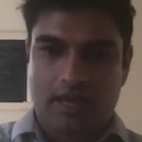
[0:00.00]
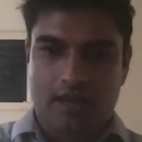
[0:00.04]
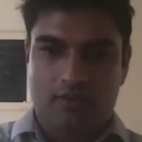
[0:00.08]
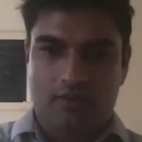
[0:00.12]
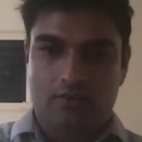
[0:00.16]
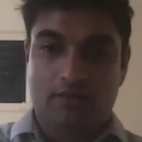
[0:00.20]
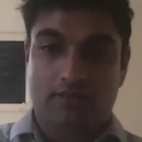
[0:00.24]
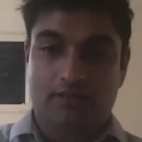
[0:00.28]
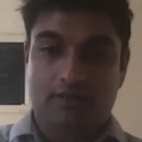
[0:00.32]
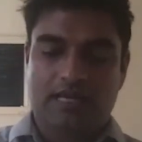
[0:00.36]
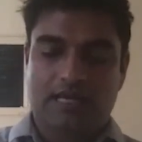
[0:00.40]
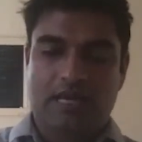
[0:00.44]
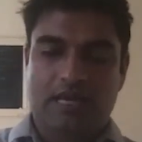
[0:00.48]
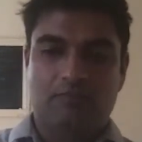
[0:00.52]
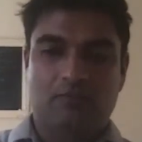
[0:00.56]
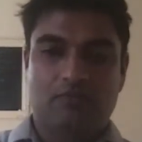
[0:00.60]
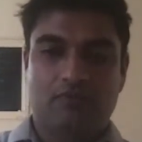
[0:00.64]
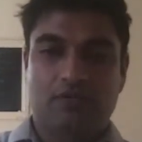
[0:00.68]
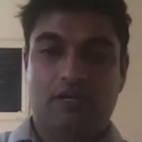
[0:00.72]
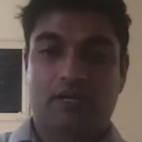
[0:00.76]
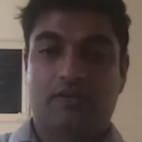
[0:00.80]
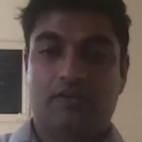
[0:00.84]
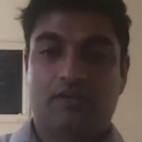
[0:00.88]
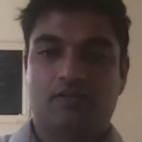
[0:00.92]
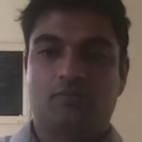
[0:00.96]
or the type of
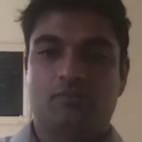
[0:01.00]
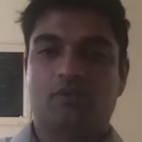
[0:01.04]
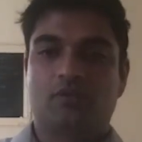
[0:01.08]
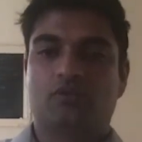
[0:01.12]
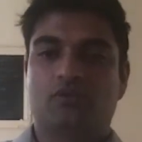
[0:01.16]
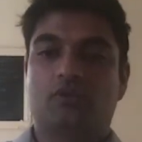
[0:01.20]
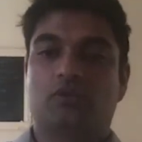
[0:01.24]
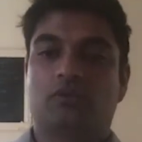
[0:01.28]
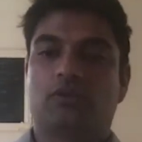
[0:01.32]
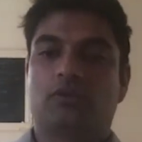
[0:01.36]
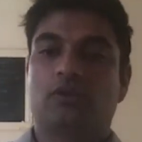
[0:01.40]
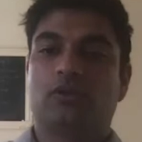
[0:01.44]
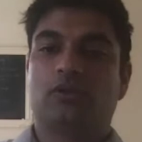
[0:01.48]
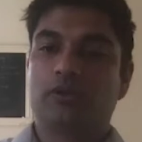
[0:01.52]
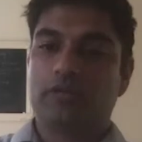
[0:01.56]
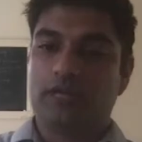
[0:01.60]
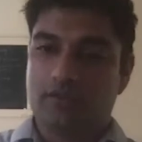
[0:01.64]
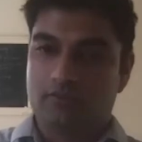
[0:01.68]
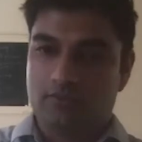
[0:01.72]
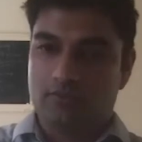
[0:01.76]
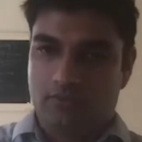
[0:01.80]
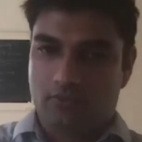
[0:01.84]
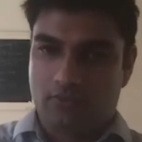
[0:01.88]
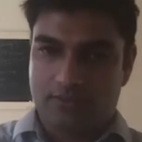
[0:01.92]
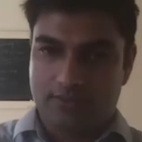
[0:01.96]
customers you're
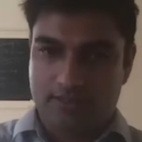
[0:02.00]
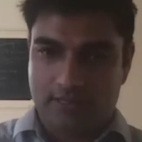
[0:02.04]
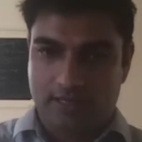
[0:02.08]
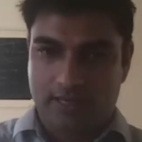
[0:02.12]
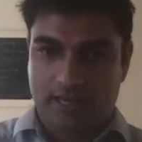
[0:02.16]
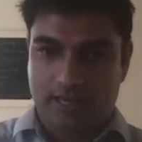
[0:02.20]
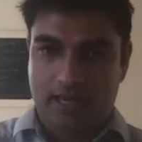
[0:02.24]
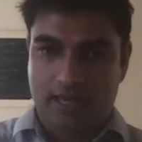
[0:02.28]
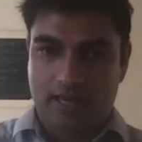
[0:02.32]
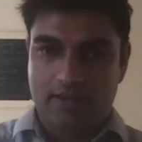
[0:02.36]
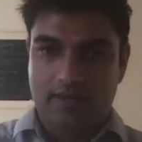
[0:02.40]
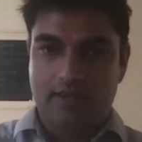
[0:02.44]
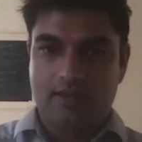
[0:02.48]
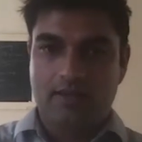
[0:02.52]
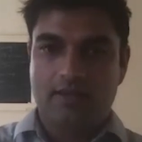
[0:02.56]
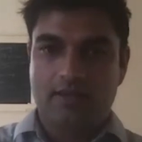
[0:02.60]
looking for today